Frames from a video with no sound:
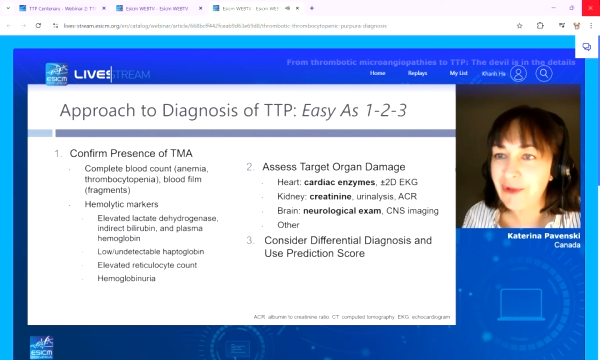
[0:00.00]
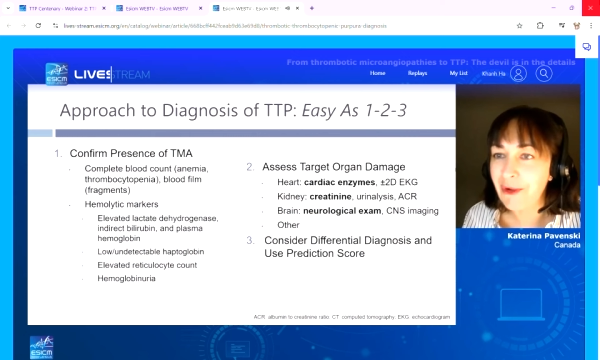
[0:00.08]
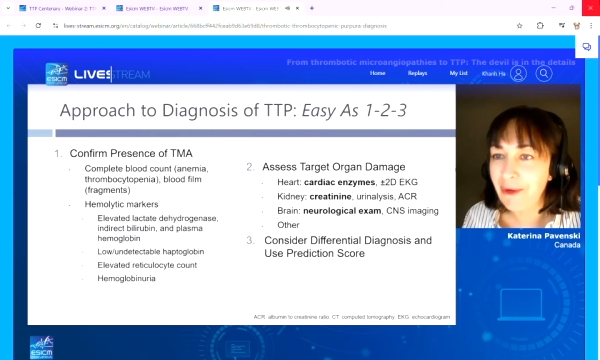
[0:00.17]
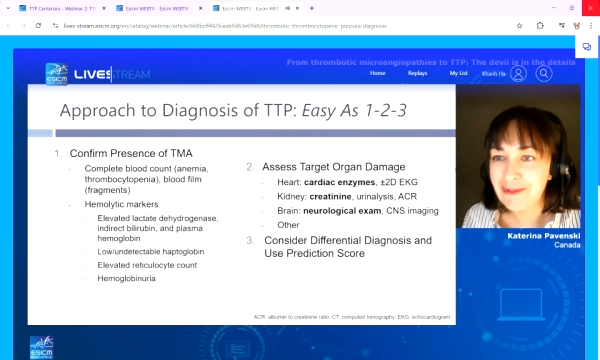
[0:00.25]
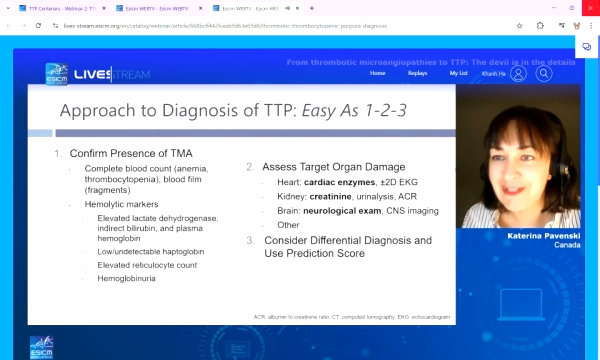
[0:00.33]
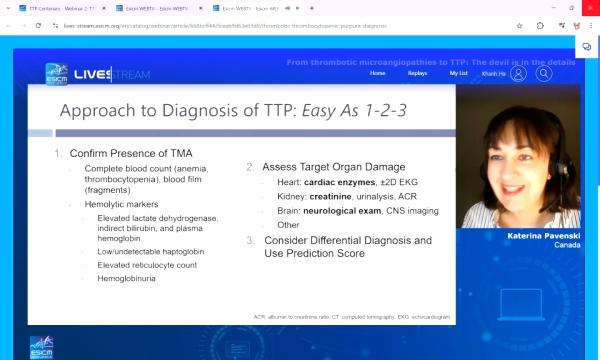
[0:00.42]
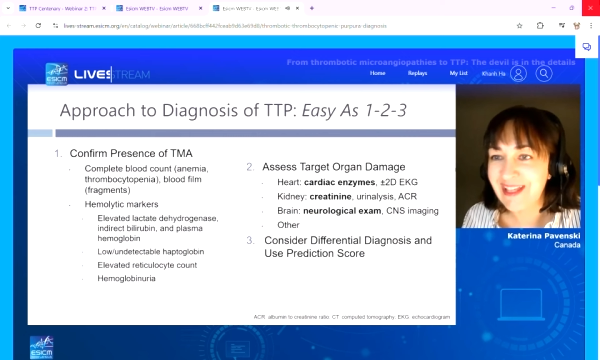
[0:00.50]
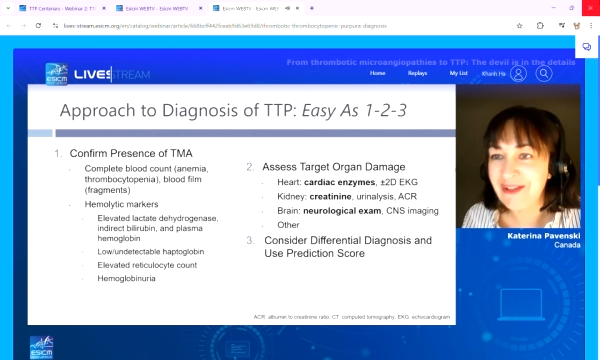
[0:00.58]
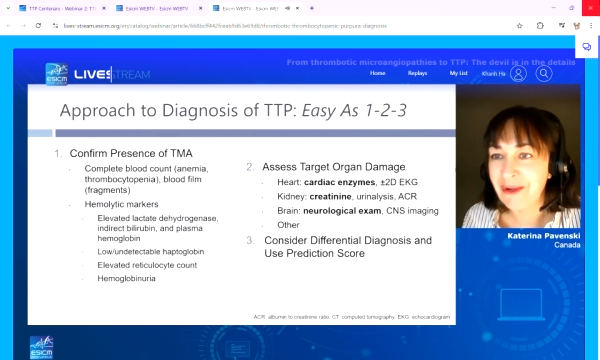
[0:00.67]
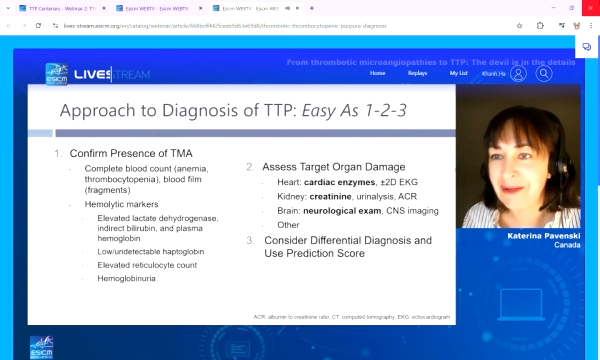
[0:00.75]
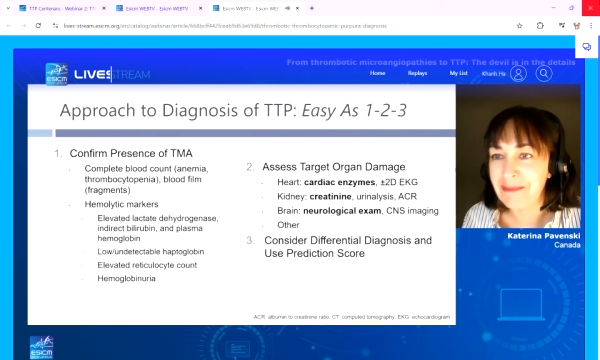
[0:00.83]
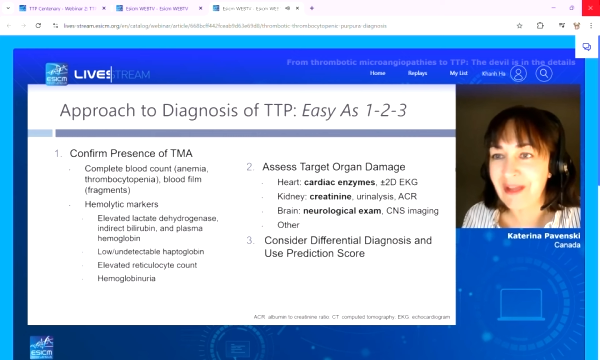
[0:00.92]
we always
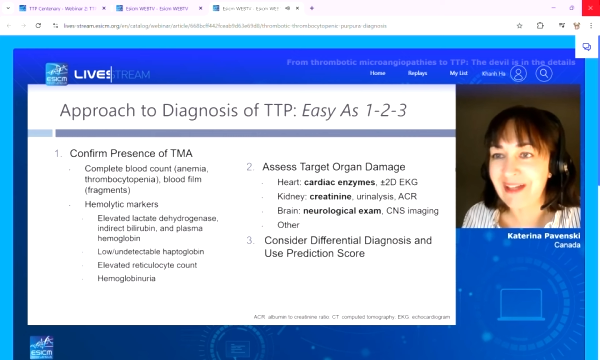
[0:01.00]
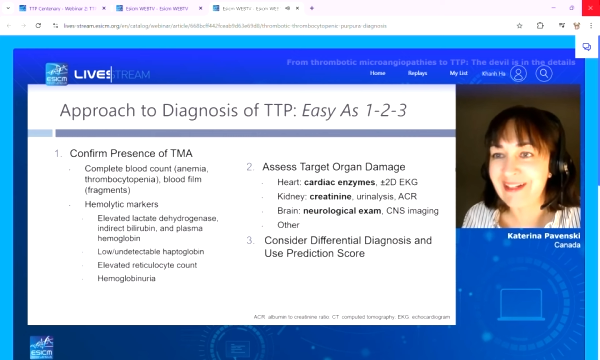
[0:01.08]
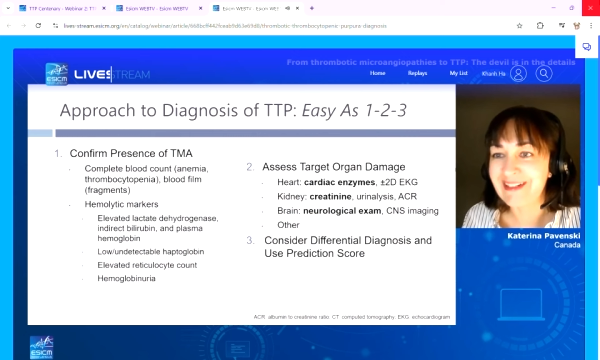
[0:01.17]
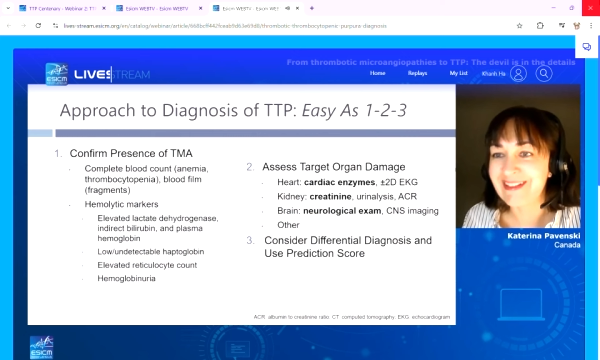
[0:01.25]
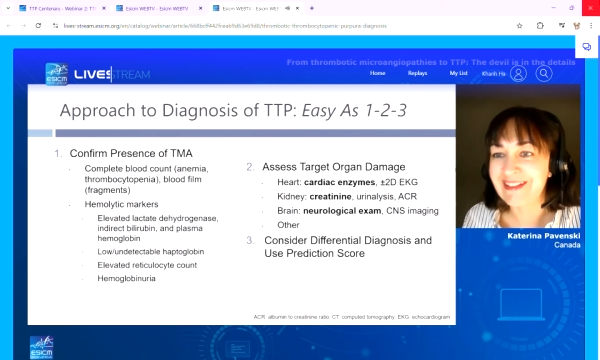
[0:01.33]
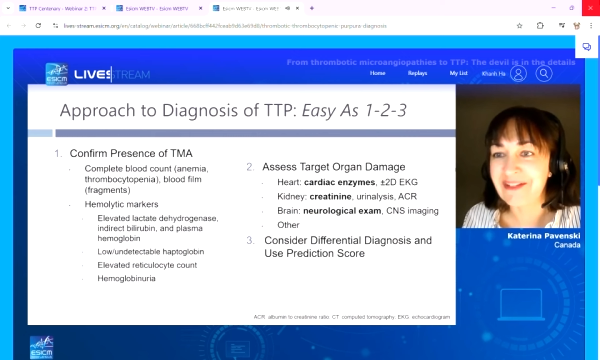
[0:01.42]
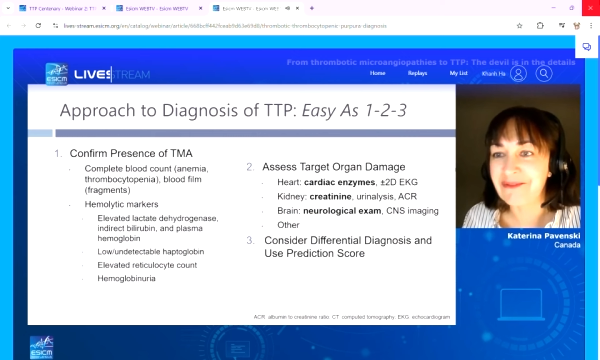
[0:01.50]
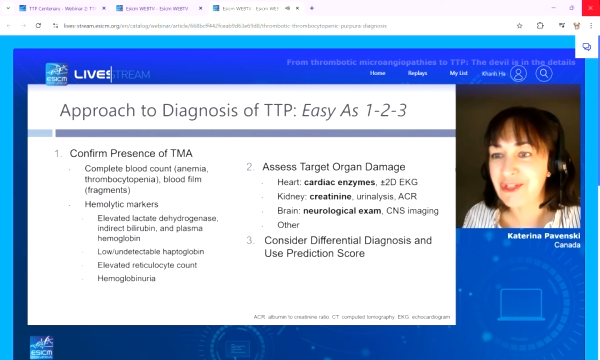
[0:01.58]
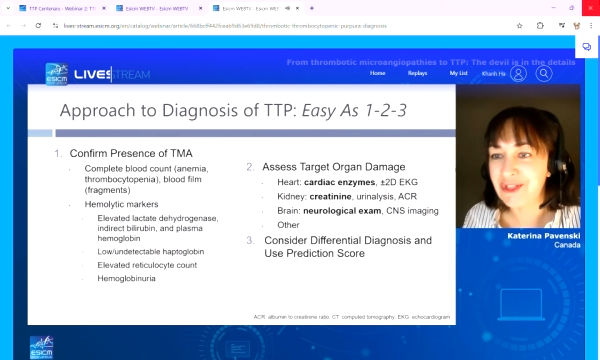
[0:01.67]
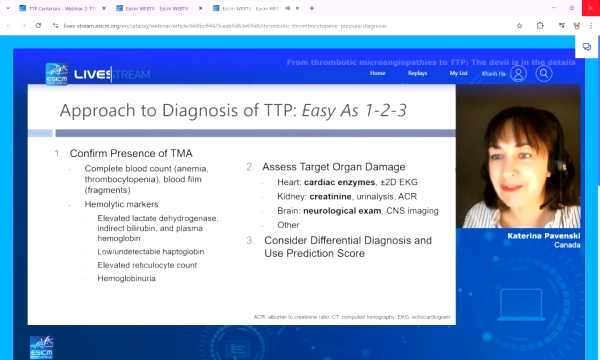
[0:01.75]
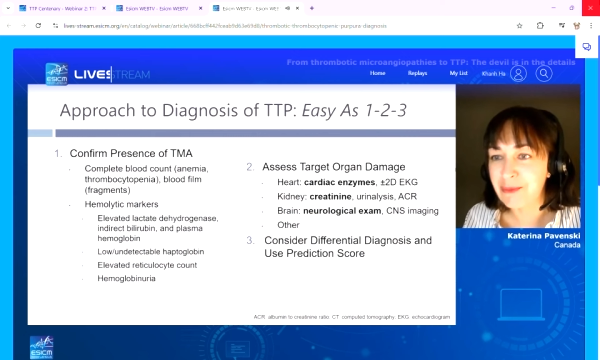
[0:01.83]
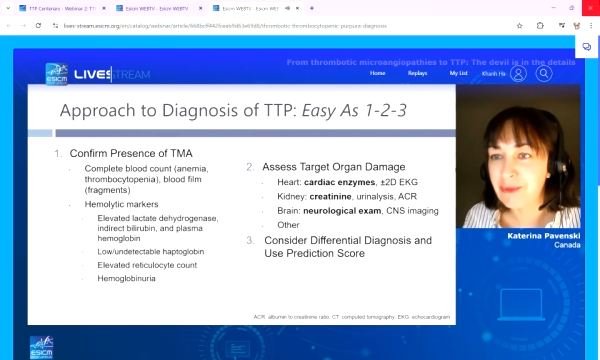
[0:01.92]
think automatically that we
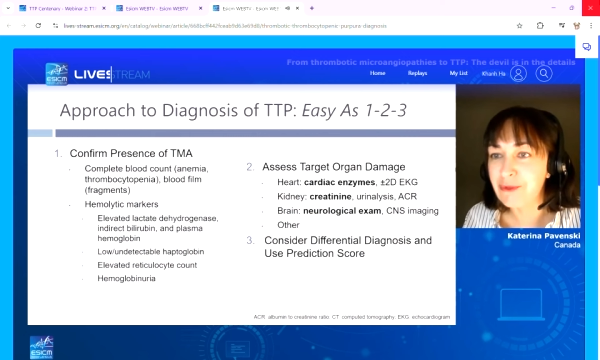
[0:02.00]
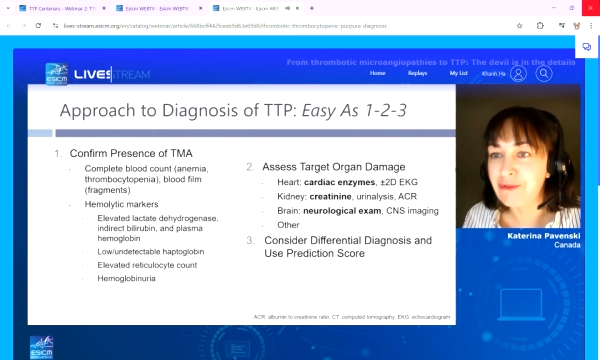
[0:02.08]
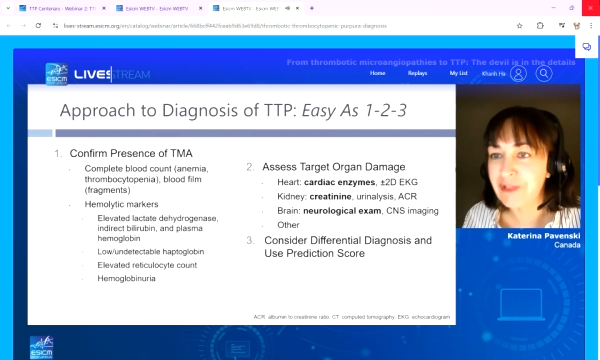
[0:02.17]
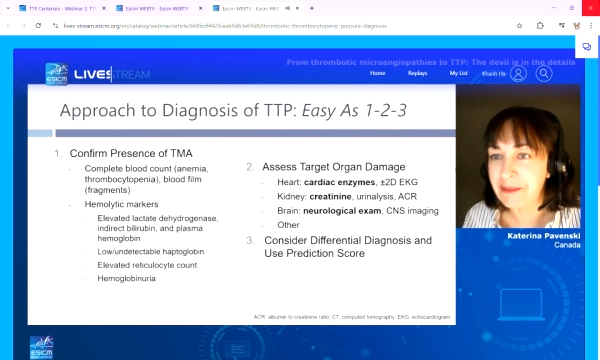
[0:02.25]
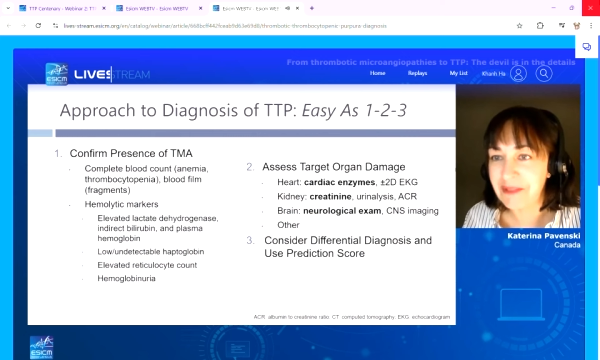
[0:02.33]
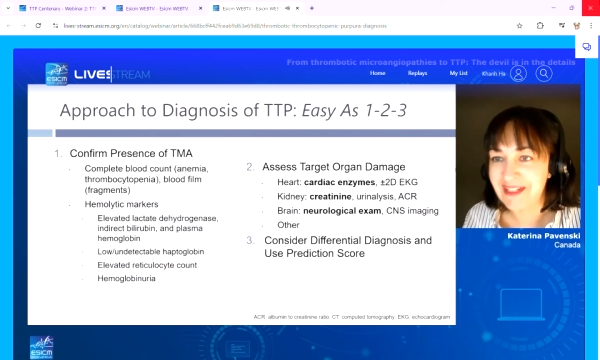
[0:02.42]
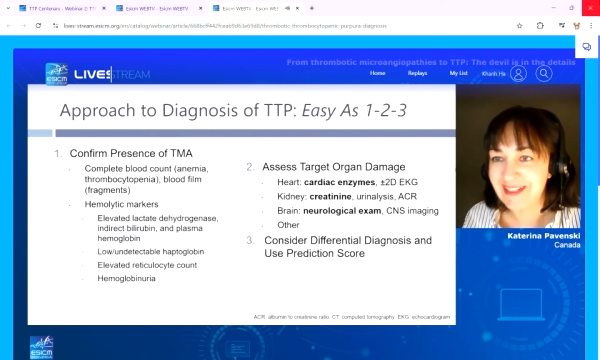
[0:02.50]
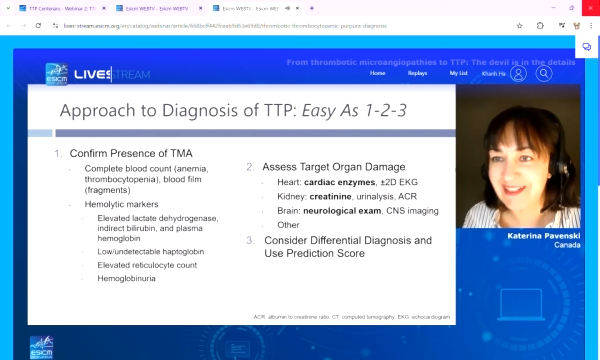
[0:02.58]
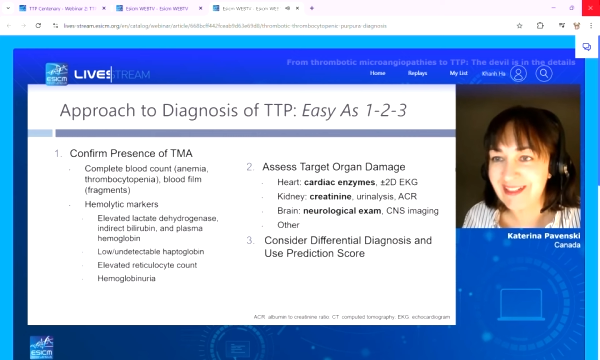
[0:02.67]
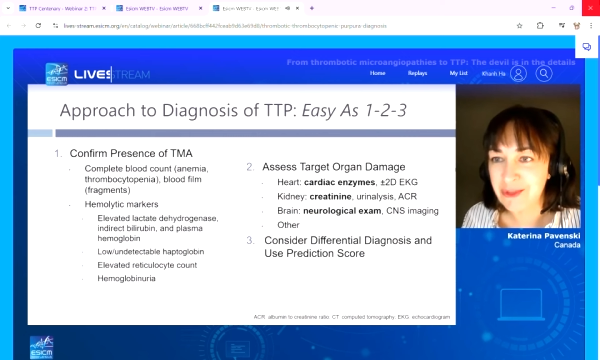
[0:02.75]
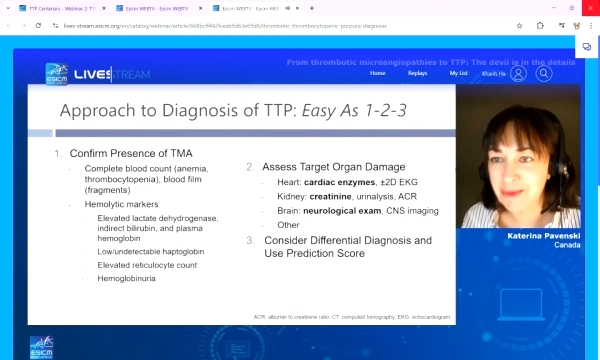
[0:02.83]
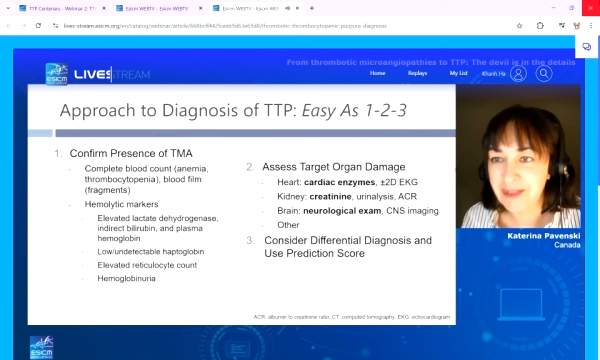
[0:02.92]
should move
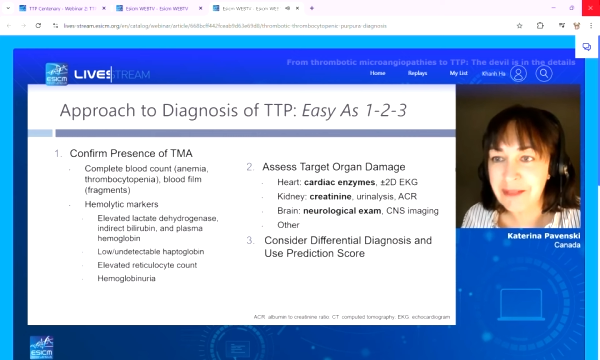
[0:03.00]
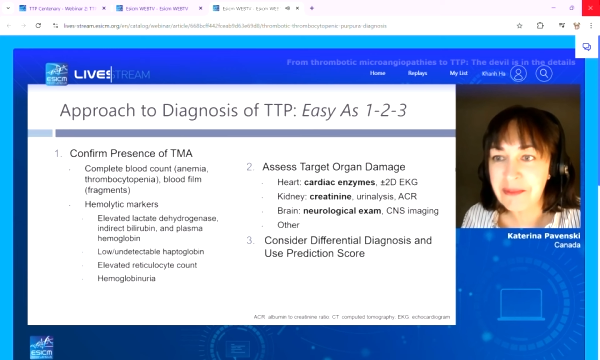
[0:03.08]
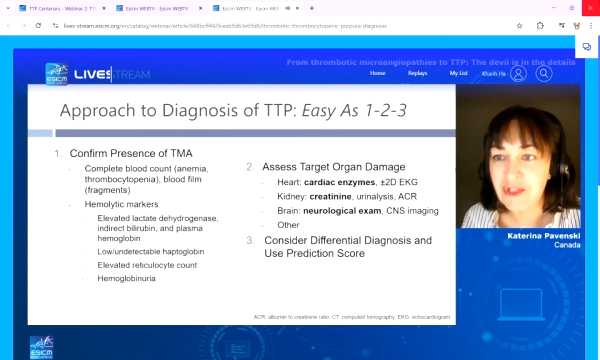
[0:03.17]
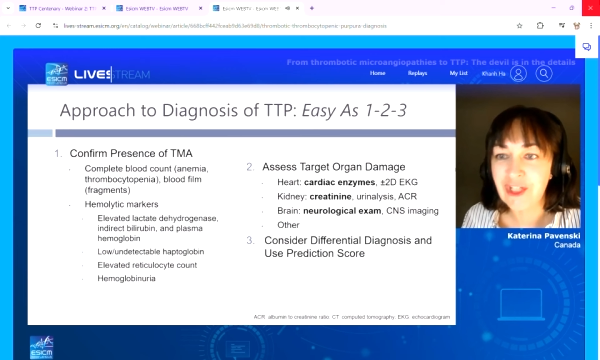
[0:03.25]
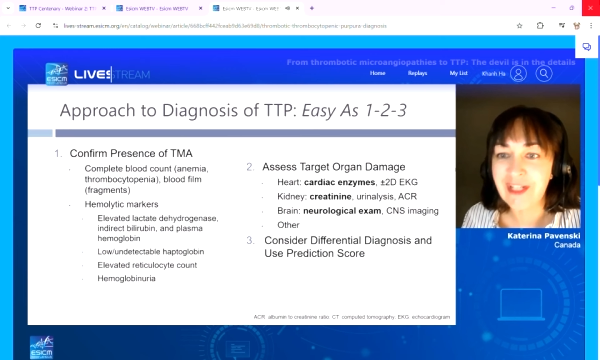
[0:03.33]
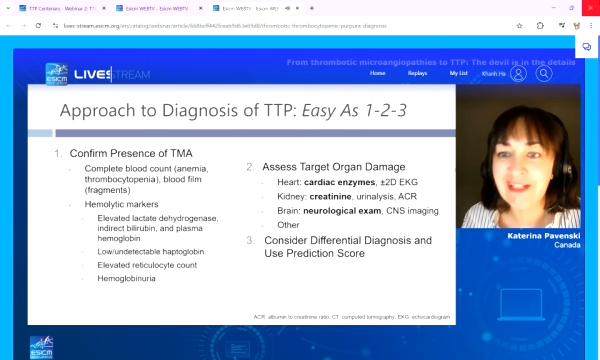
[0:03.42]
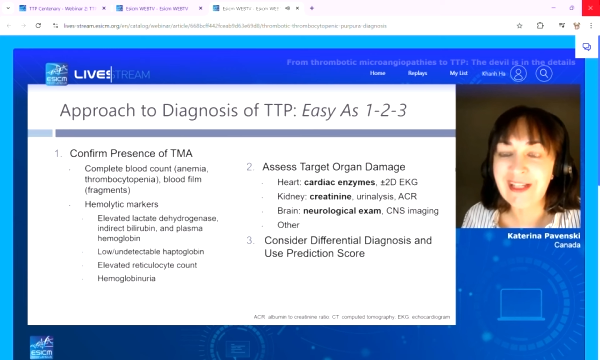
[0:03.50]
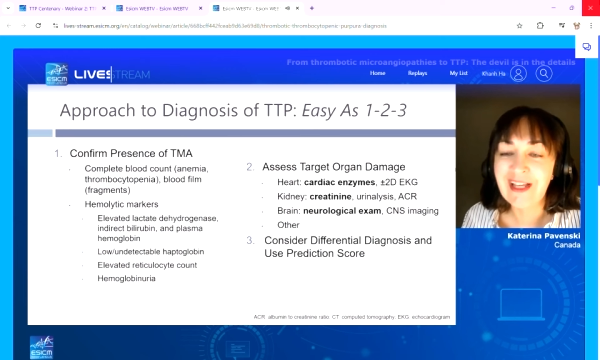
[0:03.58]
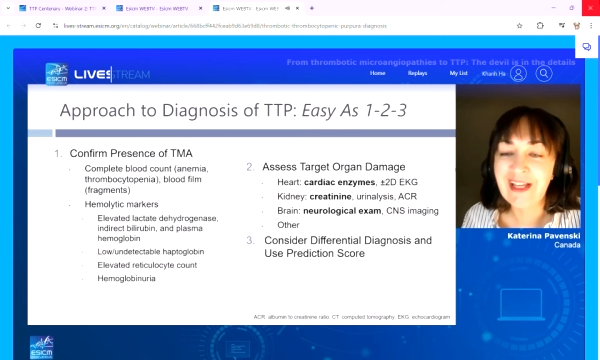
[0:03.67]
immediately to imaging,